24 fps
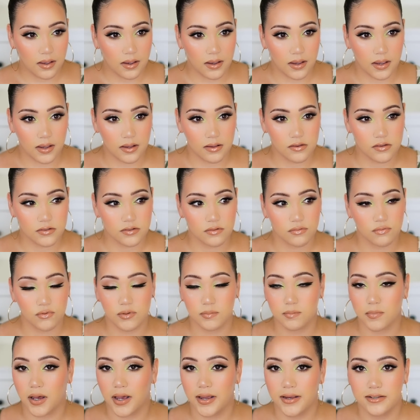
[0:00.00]
It just
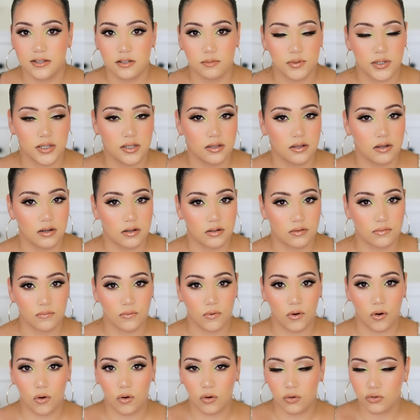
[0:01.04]
reminds me of
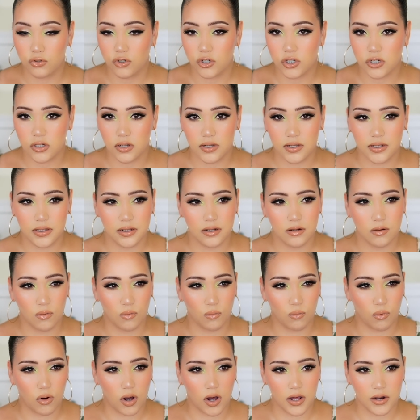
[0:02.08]

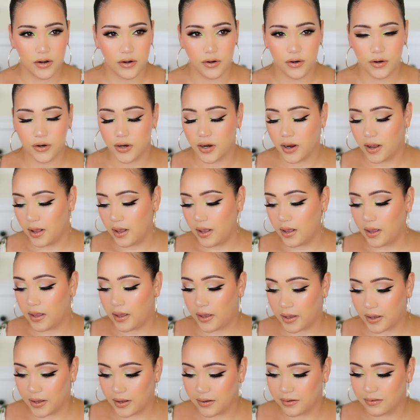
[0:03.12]
ocean, water,
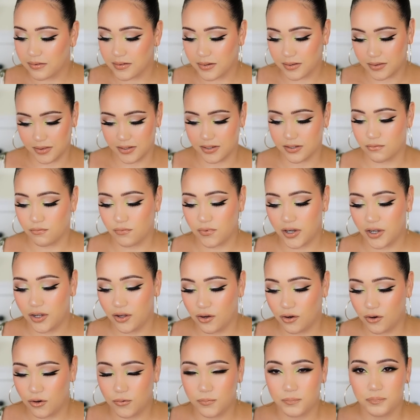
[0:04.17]
and in this
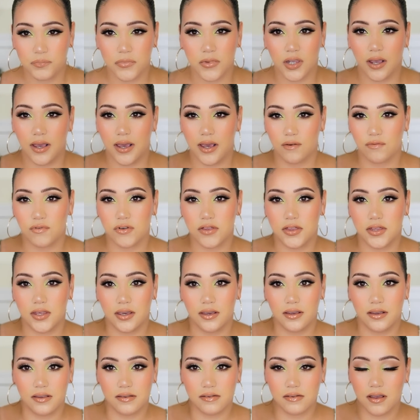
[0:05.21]
video,
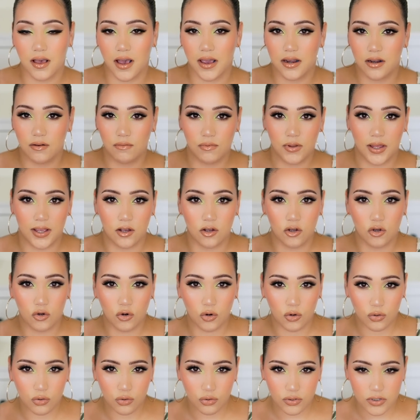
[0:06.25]
everything is kind of like
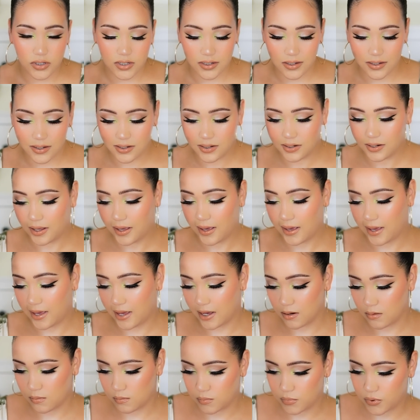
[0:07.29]
golden,
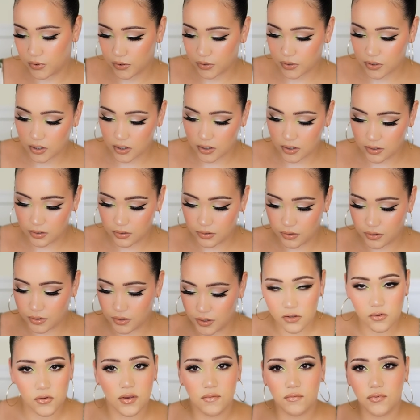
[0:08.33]
amber color.
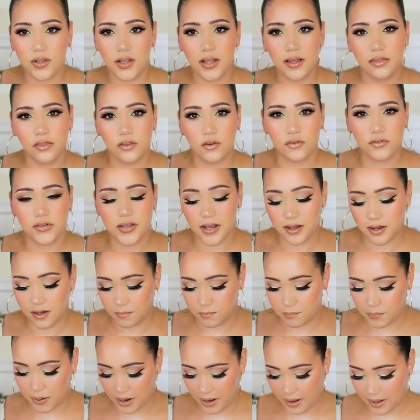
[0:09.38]
So I feel like there's like a
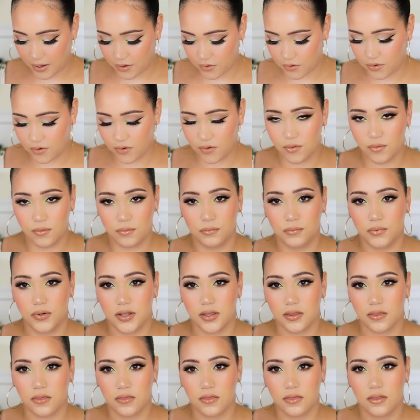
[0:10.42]
pattern
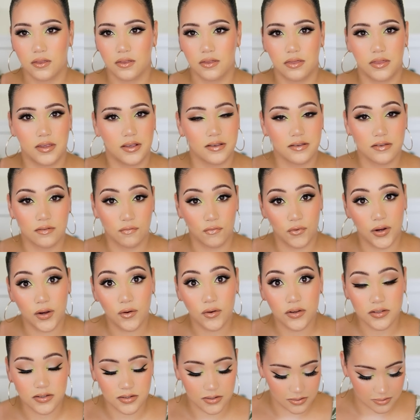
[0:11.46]
with these
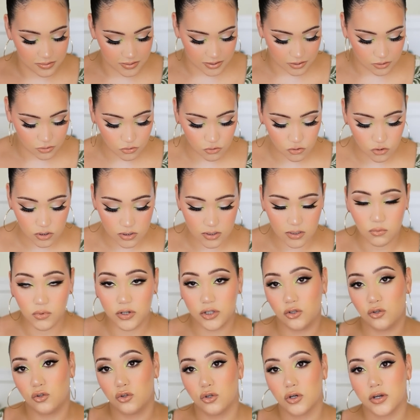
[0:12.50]
fragrances and usually
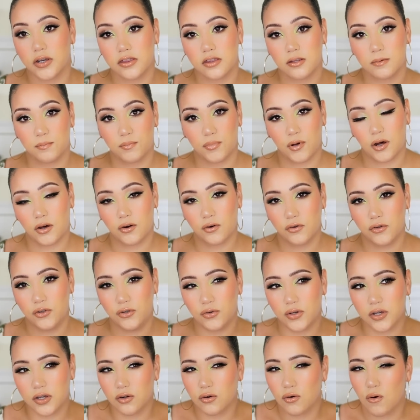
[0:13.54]
when you look at the bottle, you
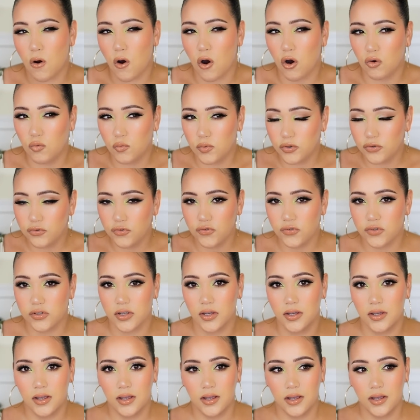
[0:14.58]
can almost